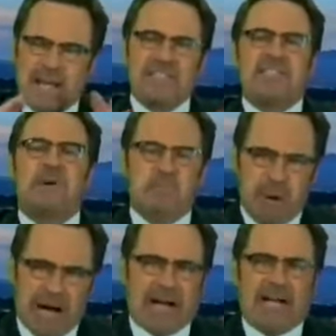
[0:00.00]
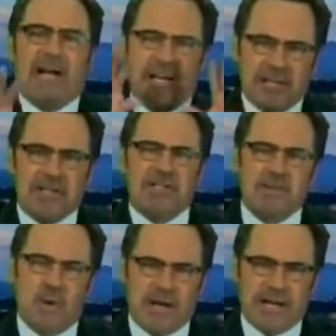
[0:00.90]
That's the buck in
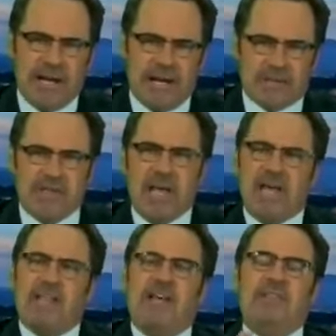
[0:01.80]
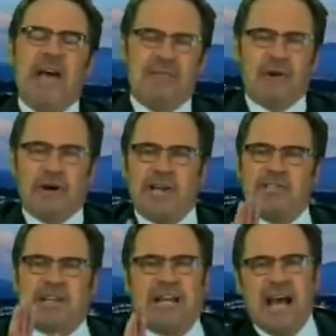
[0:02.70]
this White House. Never
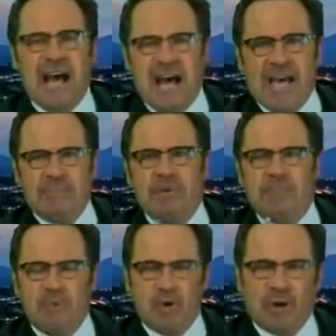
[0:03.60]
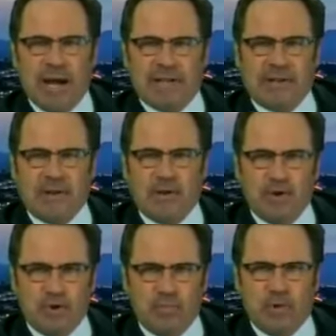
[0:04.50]
has a guy been more out of the
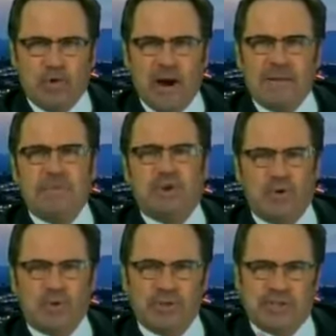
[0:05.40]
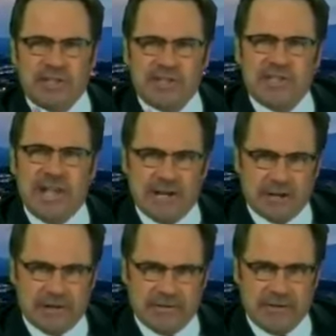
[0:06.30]
loop who I'm told is the
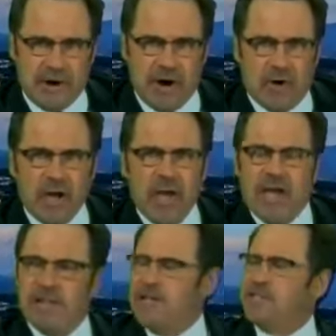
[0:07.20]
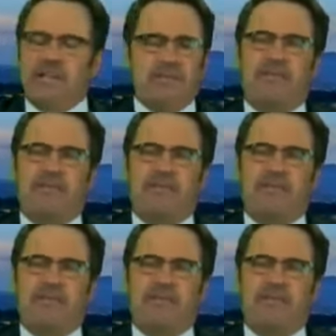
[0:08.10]
center of it all. Listen,